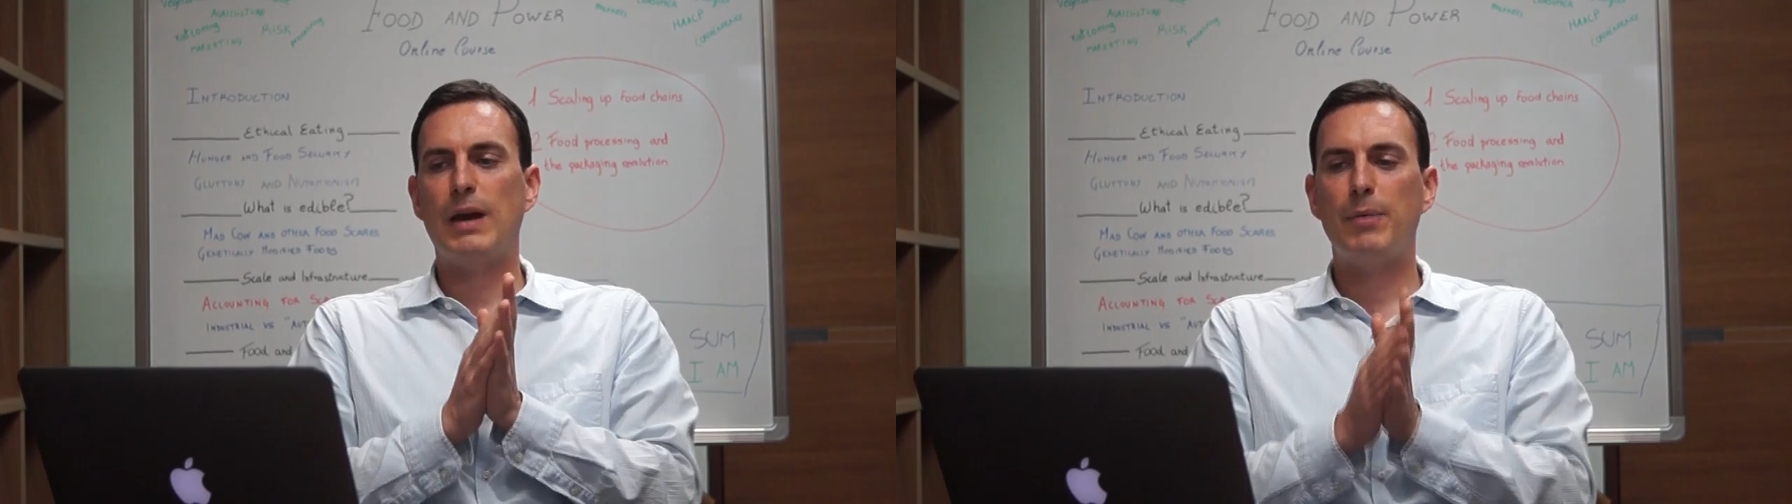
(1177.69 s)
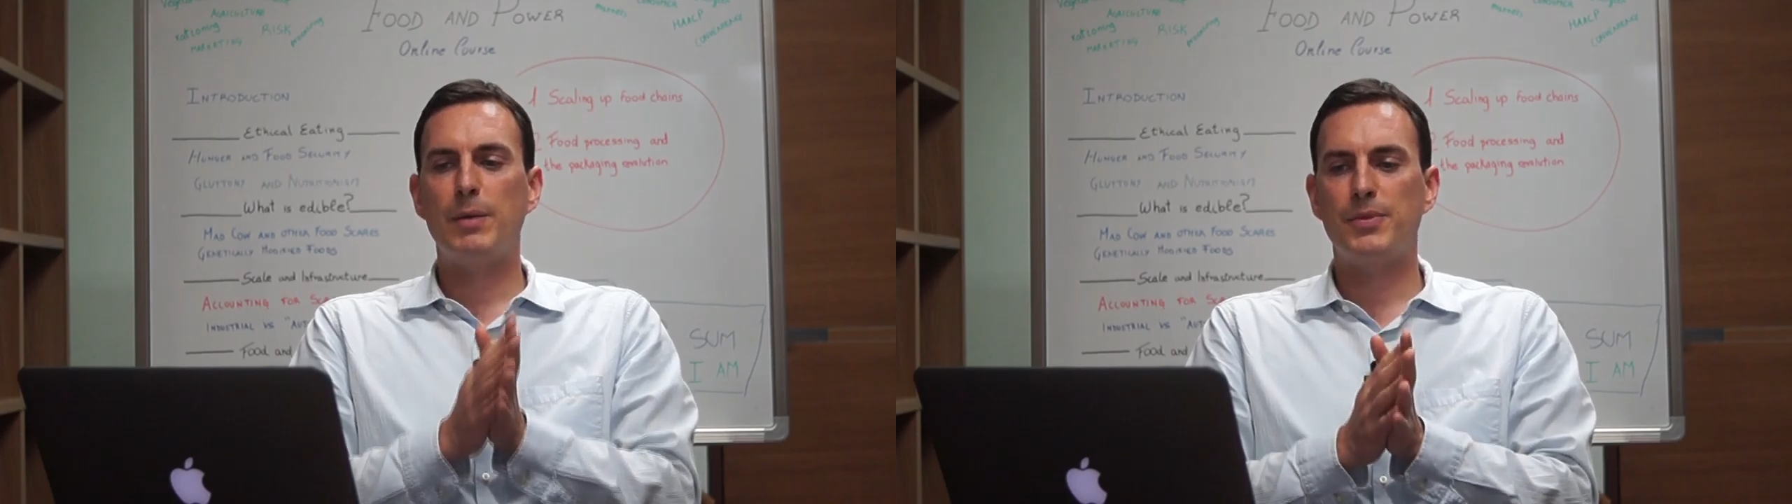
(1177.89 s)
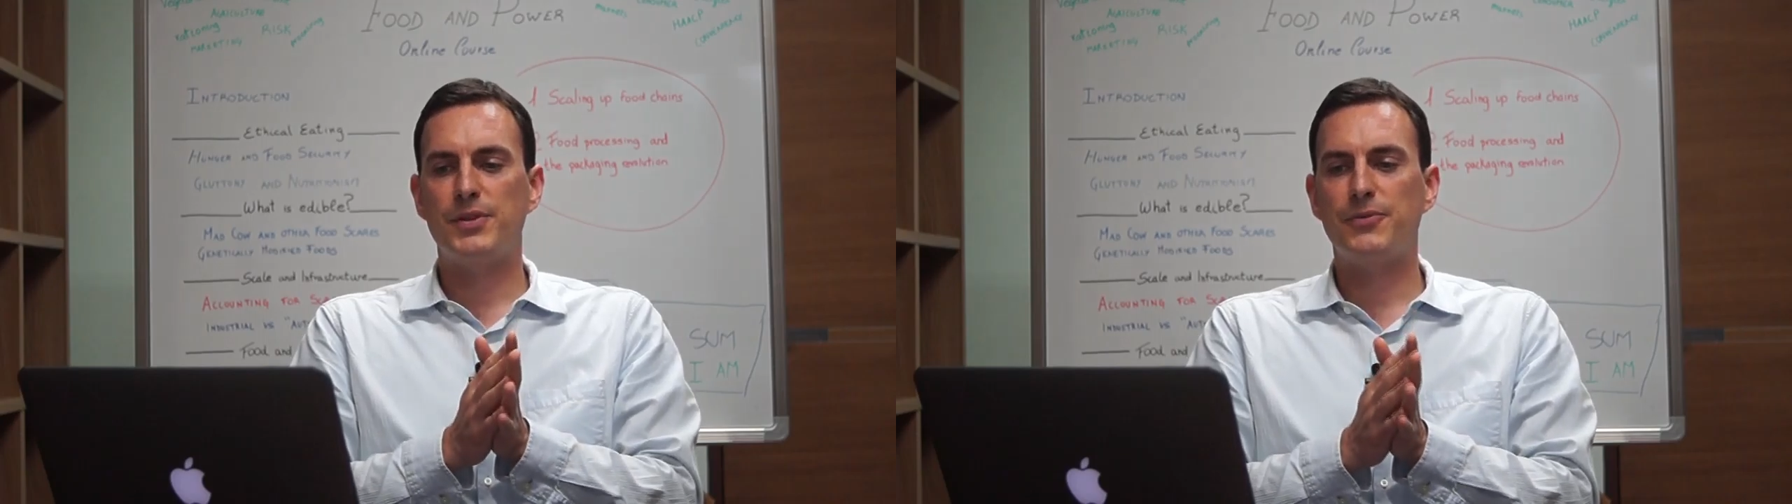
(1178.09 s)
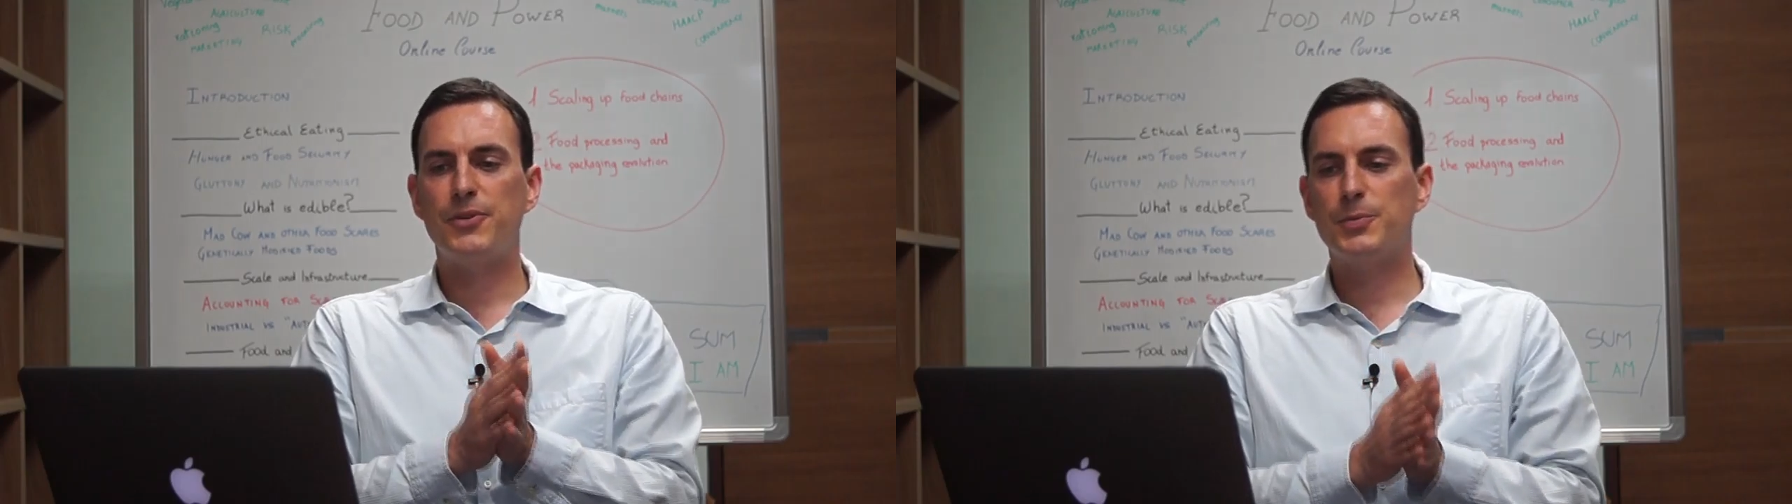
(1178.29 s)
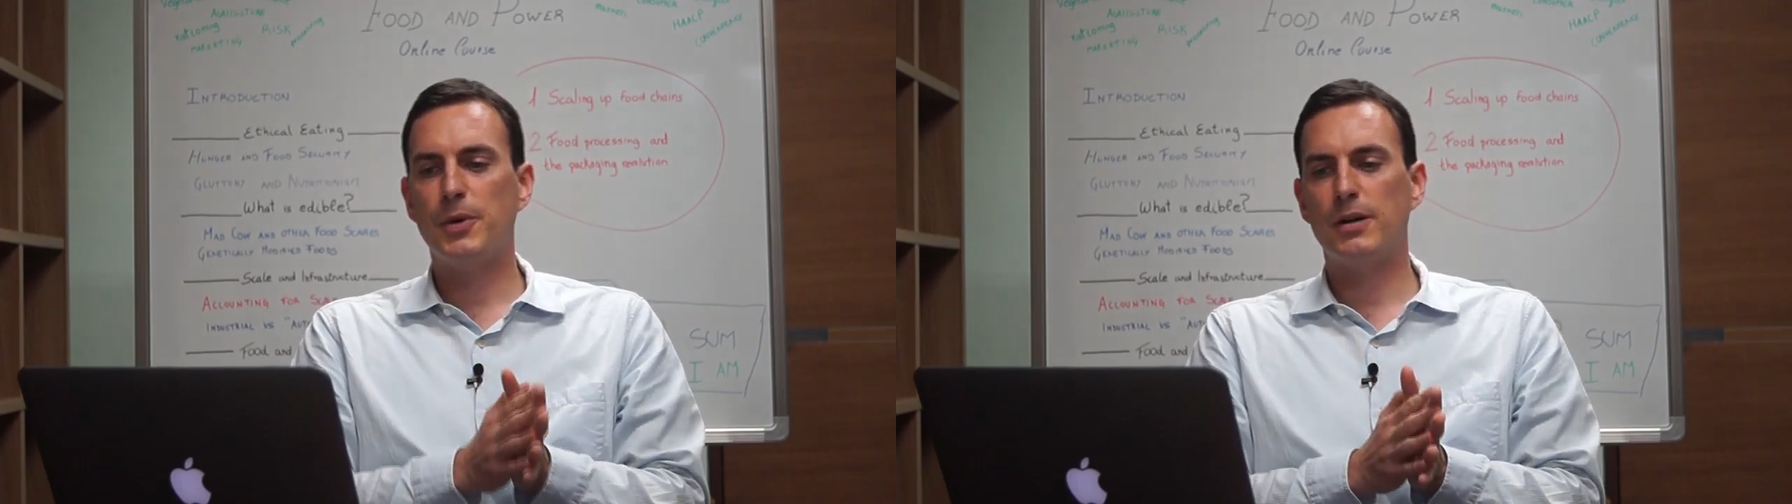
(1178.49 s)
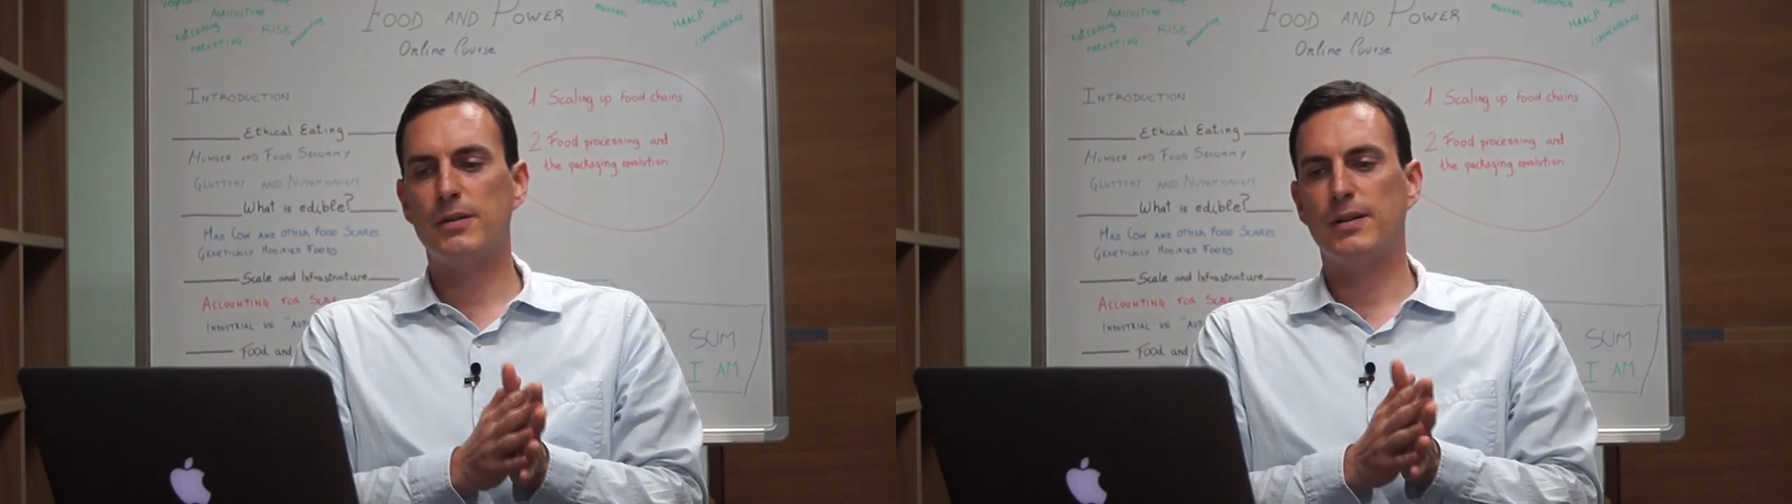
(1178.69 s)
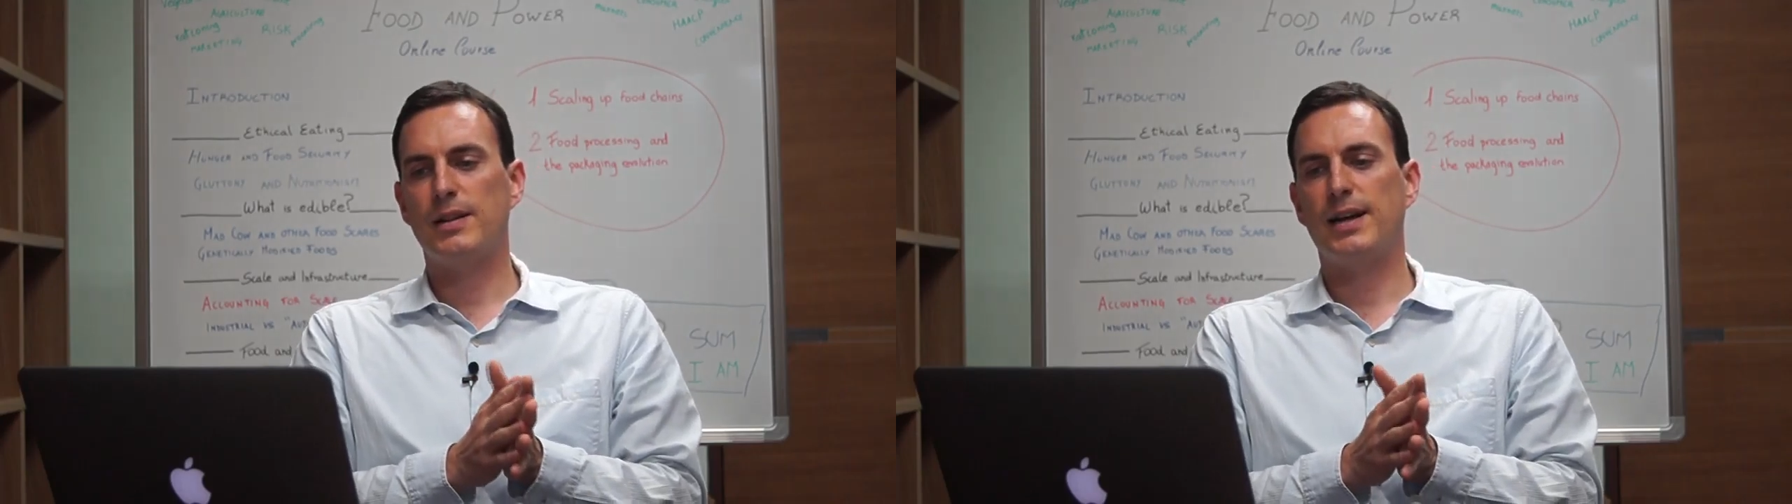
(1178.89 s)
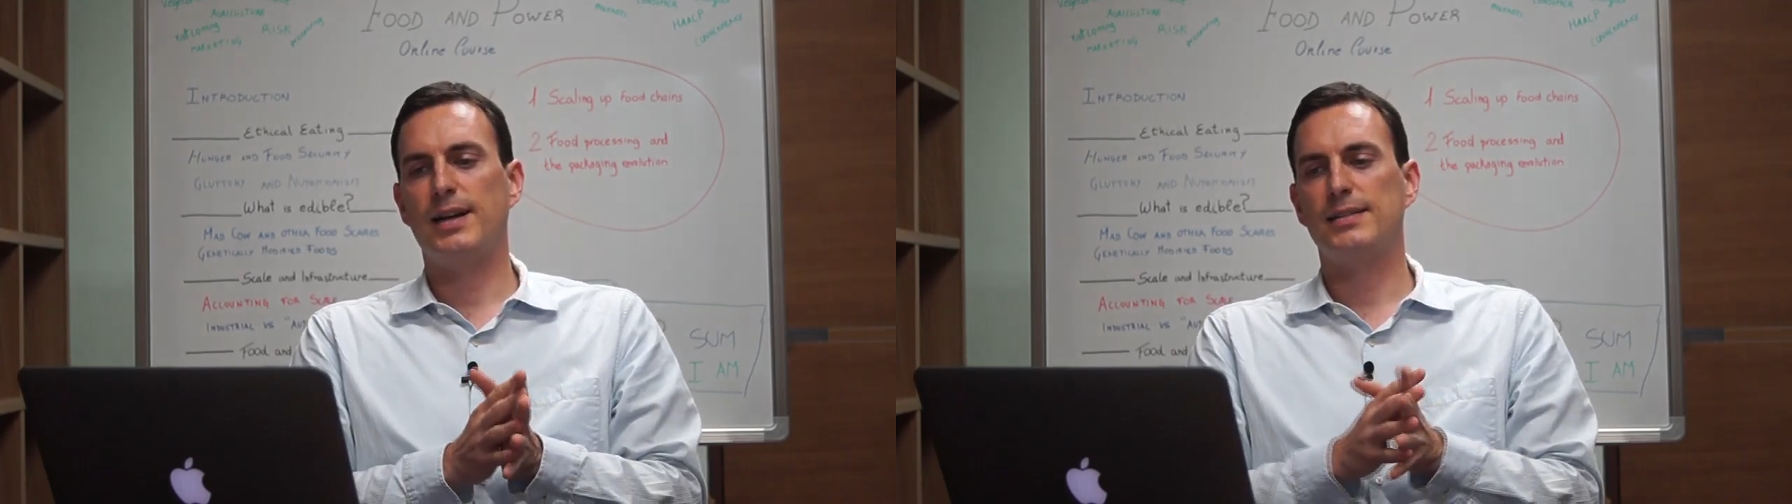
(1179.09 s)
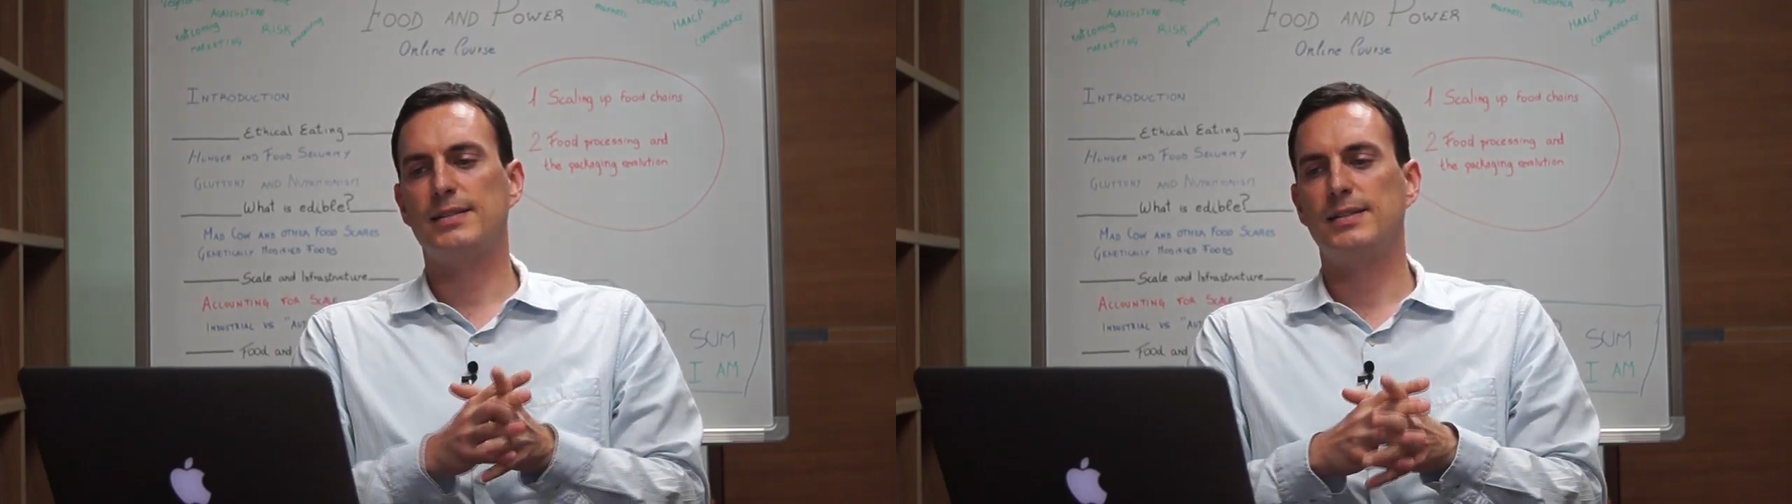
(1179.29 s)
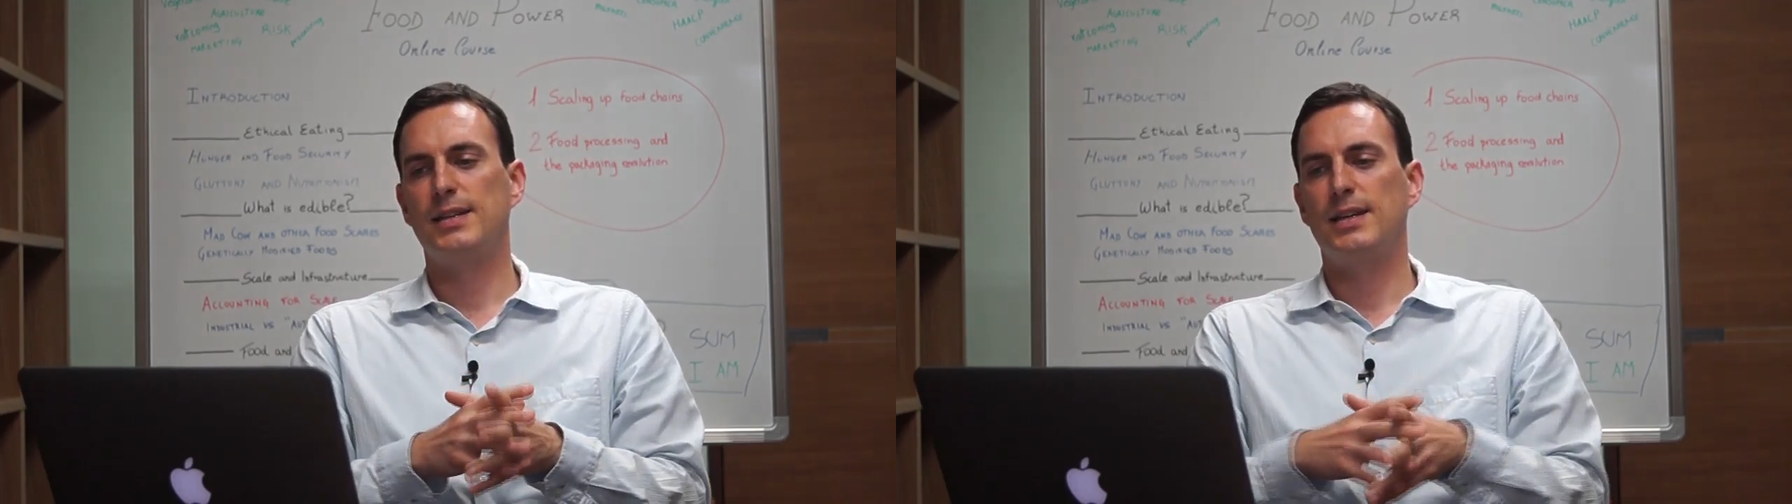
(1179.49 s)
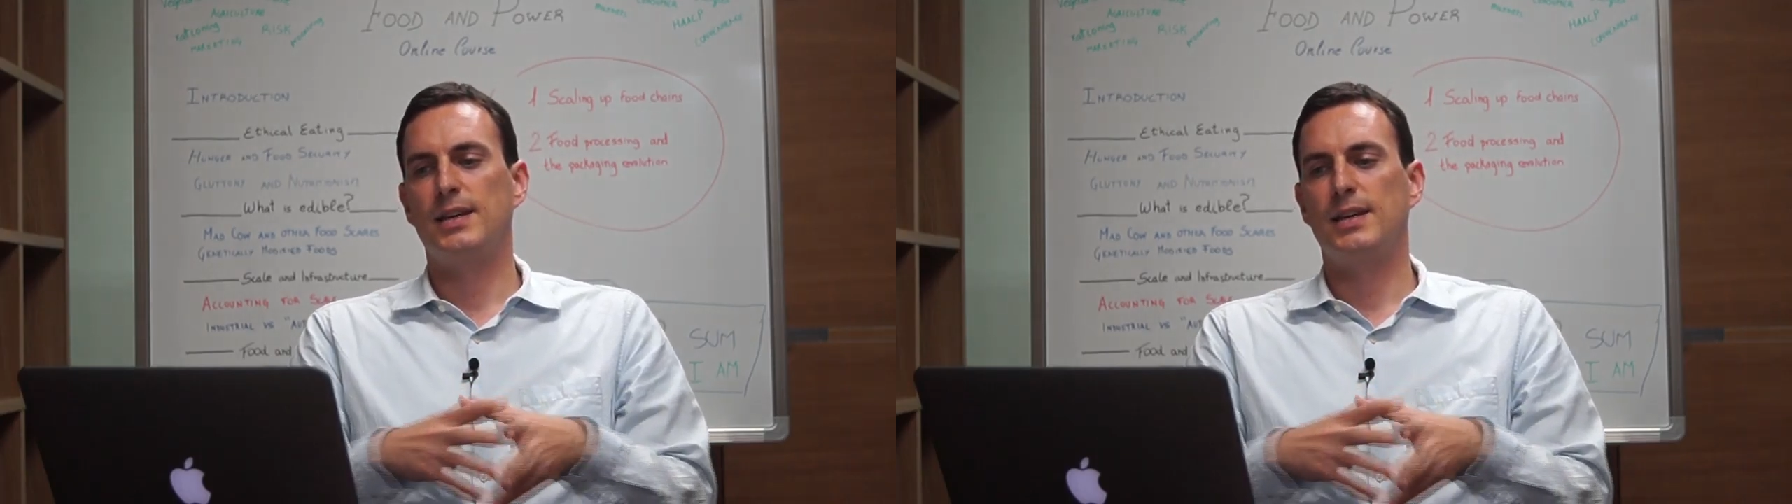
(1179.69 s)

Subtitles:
wrap up this first part of the class,